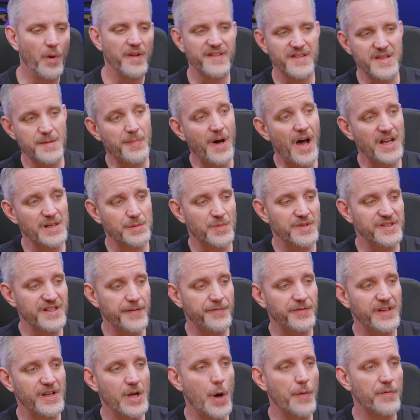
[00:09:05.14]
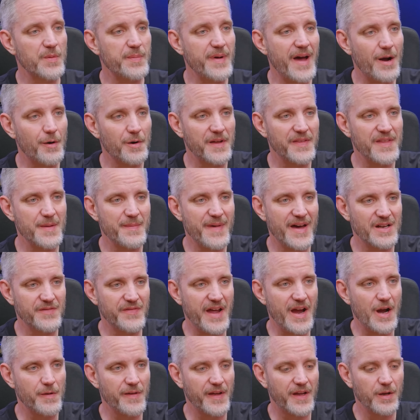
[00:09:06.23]
ones on the bottom were definitely overpowering the amount of
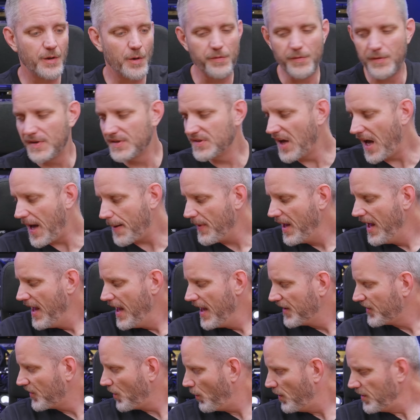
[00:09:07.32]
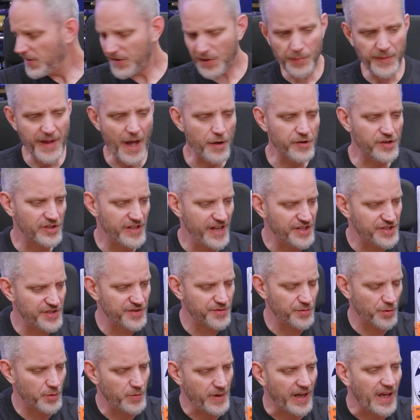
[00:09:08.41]
air that could go through the top. So I want to do some calculations
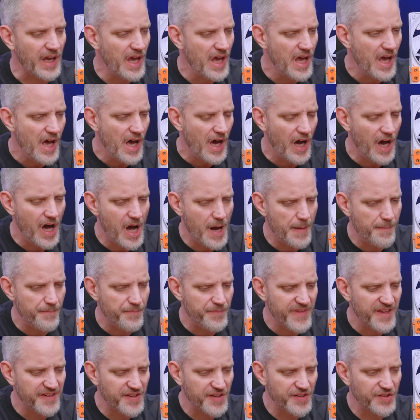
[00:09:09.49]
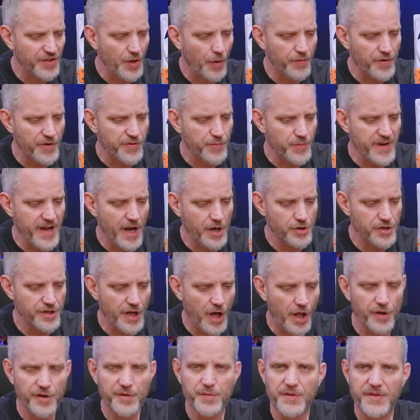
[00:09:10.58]
real quick. Um, this is over three hundred
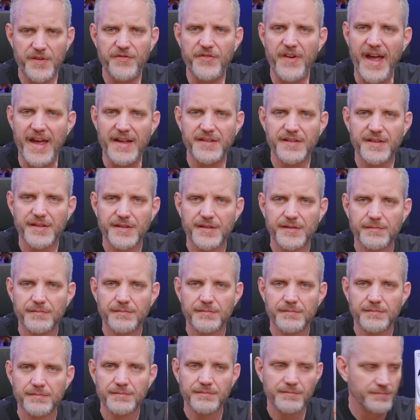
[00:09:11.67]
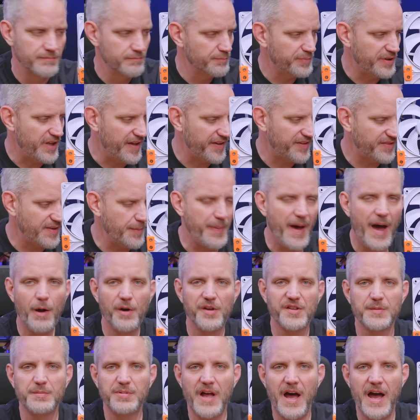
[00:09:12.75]
dollars worth of fans, plus the power
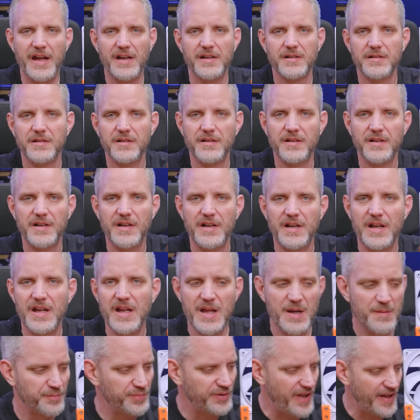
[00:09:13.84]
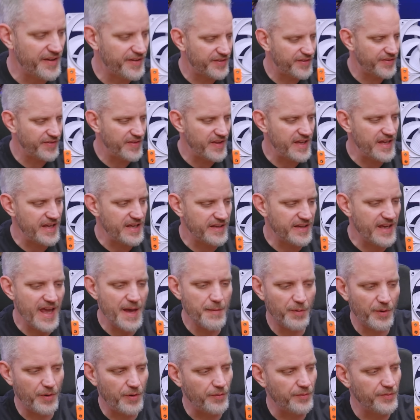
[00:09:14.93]
supply, plus the
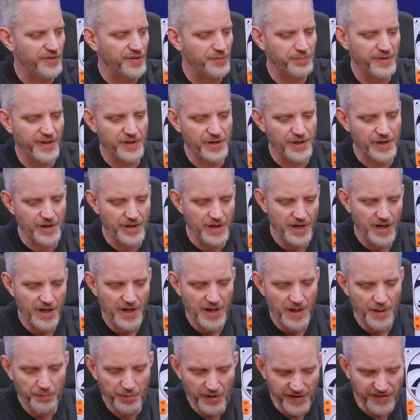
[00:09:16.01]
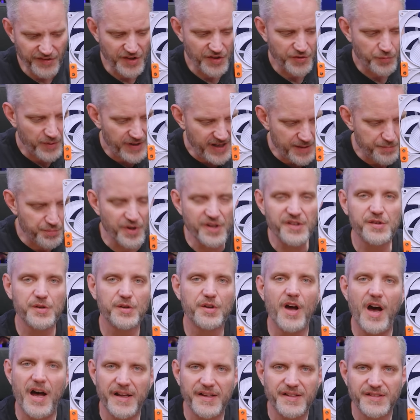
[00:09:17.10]
cable splitter, plus the three D printer
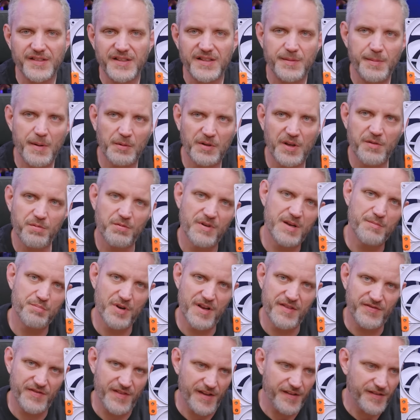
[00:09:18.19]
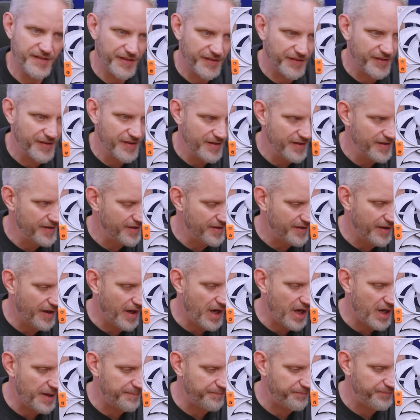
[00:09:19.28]
cost to be able to three D print this.
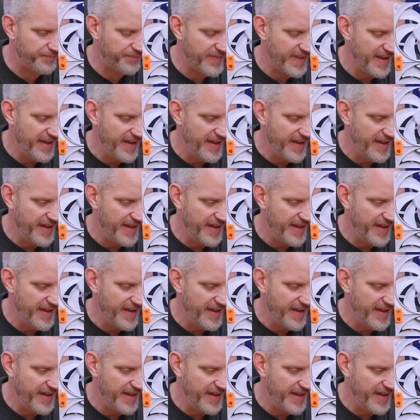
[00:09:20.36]
Um,